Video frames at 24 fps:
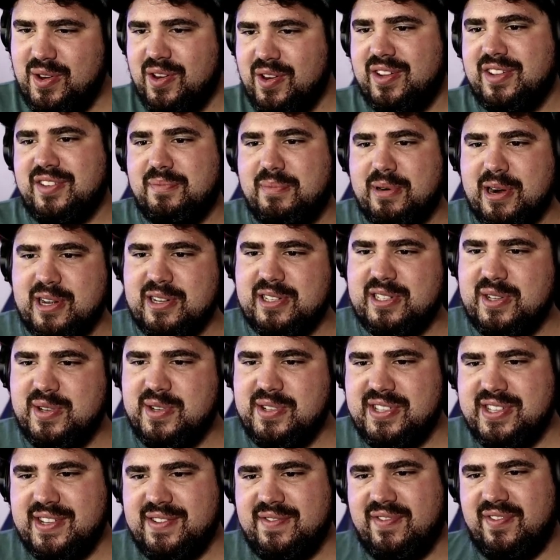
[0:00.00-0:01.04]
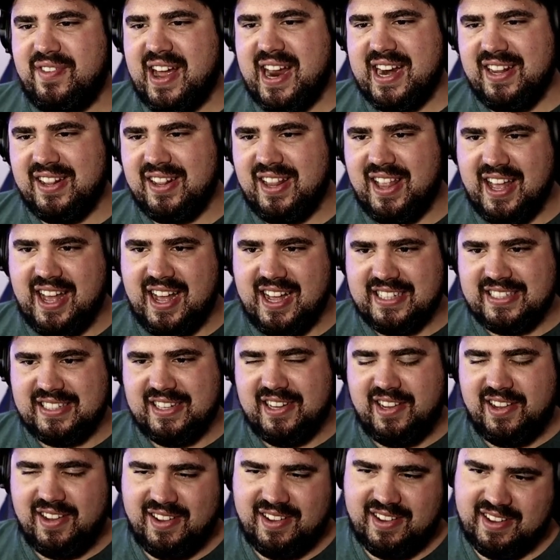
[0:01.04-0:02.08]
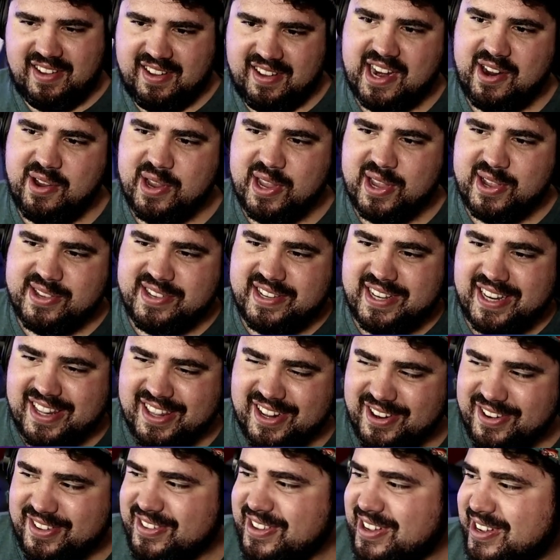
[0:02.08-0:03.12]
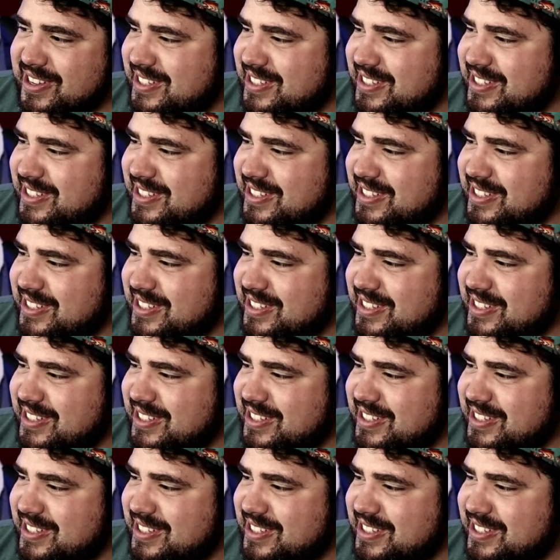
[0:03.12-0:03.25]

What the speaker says: Cool. Pro Tools and Final Cut. I don't use either of